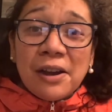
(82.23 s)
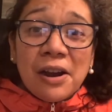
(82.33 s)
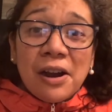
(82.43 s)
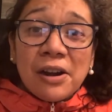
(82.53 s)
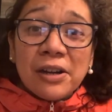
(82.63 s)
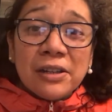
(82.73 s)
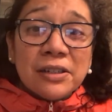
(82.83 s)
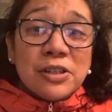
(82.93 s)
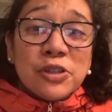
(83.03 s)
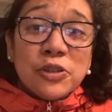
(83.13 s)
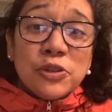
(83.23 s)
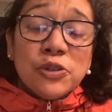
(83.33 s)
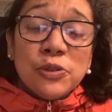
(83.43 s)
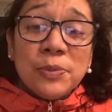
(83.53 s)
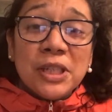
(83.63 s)
are used
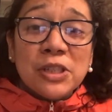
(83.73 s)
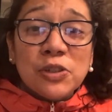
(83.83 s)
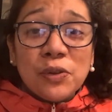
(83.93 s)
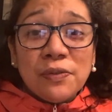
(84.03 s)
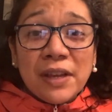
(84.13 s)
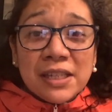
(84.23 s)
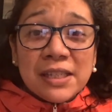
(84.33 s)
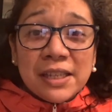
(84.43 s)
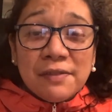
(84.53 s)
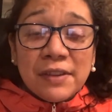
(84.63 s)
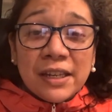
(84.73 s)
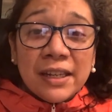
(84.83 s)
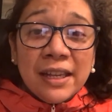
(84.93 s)
to being so festive, and